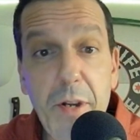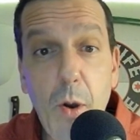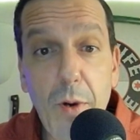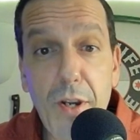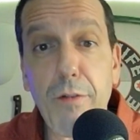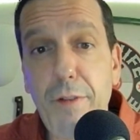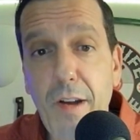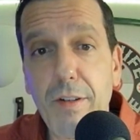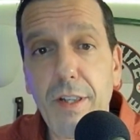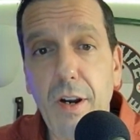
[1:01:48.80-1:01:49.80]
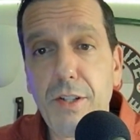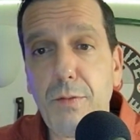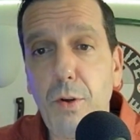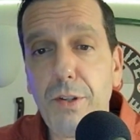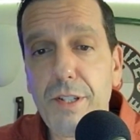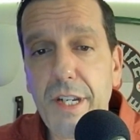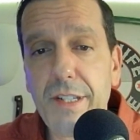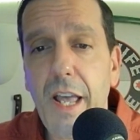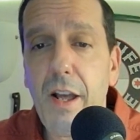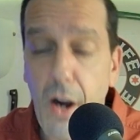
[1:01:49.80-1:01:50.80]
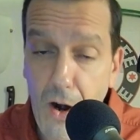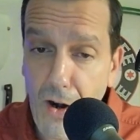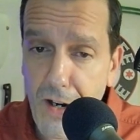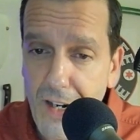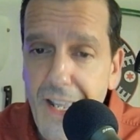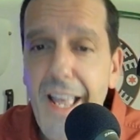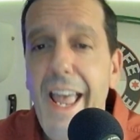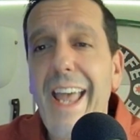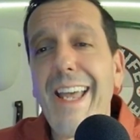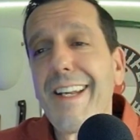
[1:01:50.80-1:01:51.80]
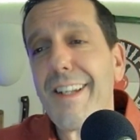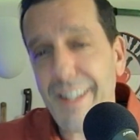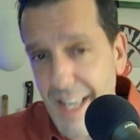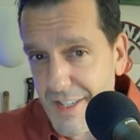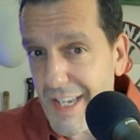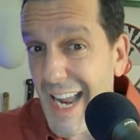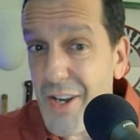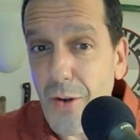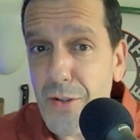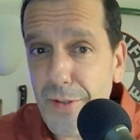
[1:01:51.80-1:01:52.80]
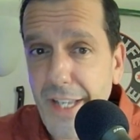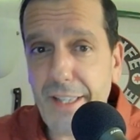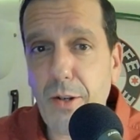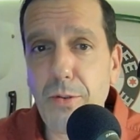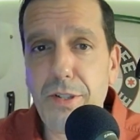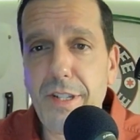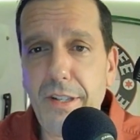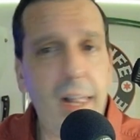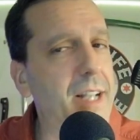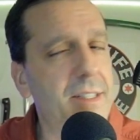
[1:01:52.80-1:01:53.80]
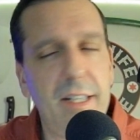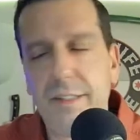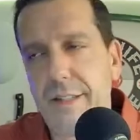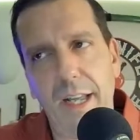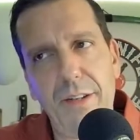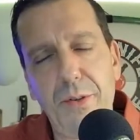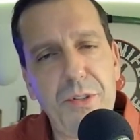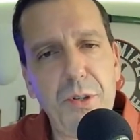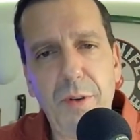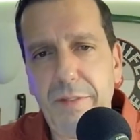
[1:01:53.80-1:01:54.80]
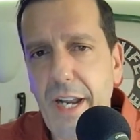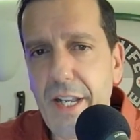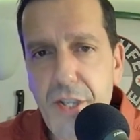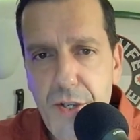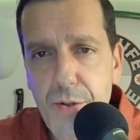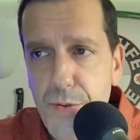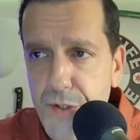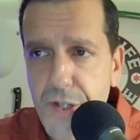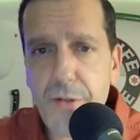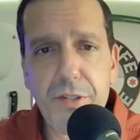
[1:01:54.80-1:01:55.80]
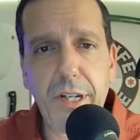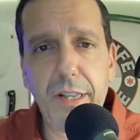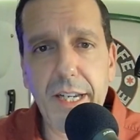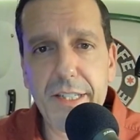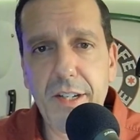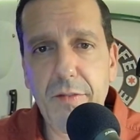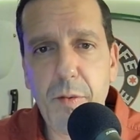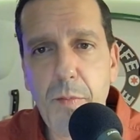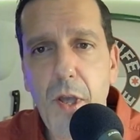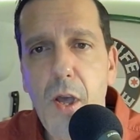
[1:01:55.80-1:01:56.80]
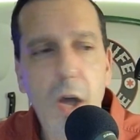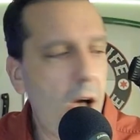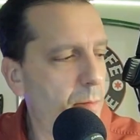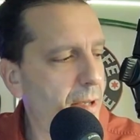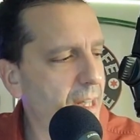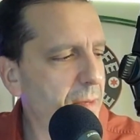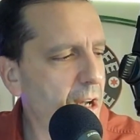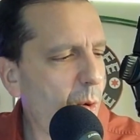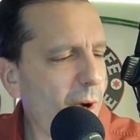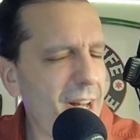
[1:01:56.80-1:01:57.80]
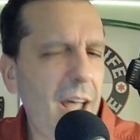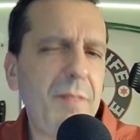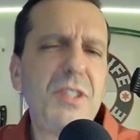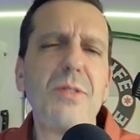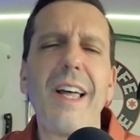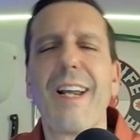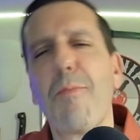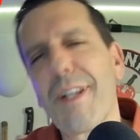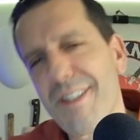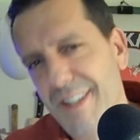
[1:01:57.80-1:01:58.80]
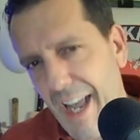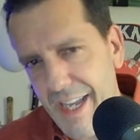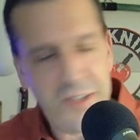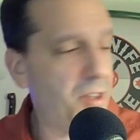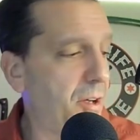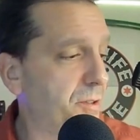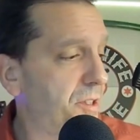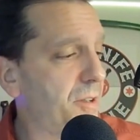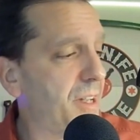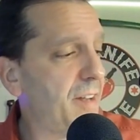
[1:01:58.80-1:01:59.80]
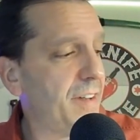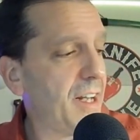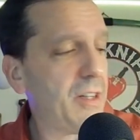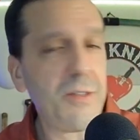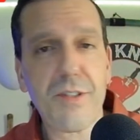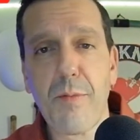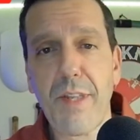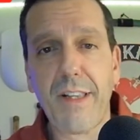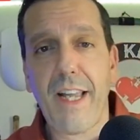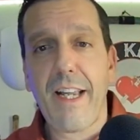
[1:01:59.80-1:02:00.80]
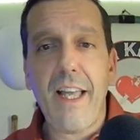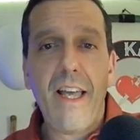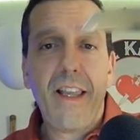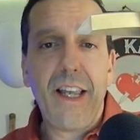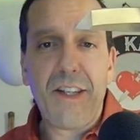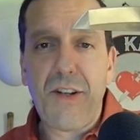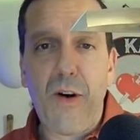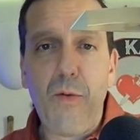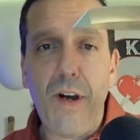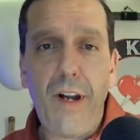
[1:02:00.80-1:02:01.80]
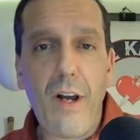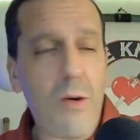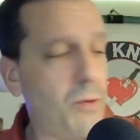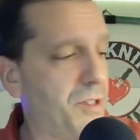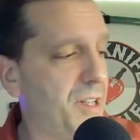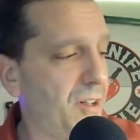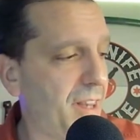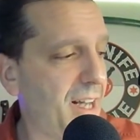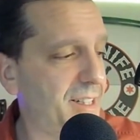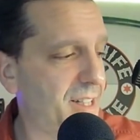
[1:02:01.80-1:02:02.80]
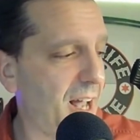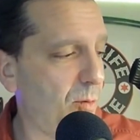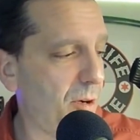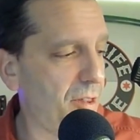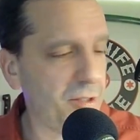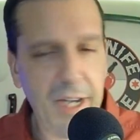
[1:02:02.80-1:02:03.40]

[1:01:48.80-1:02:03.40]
me know what your favorite large folders is are. And yes, I know you like the Cold Steel XLs. I do too. I've got a huge, huge collection of them. Uh, but let me know what knives you like besides those. You can even include something like the SR1, a Cold Steel that is not one of those